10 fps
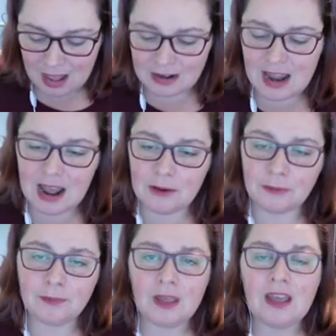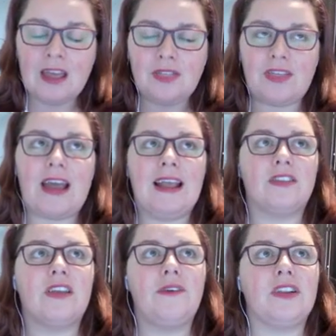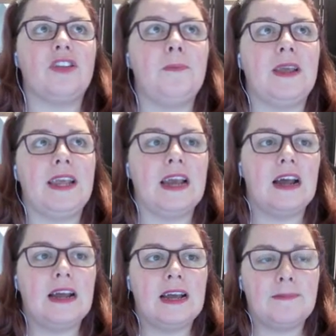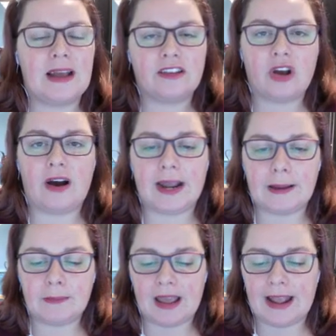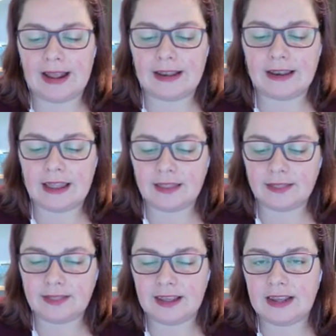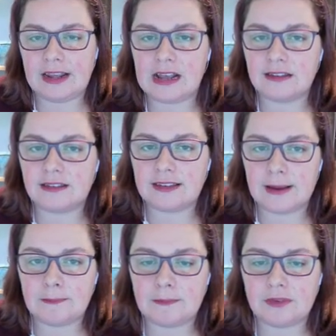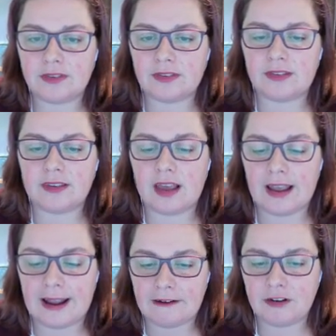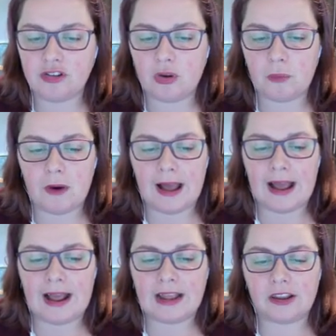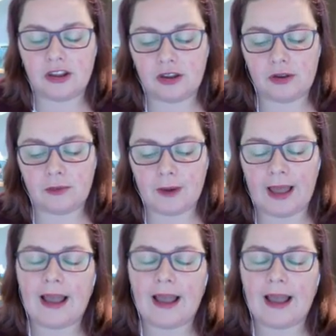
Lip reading: Now, there is going to be a time in the Sims eras where you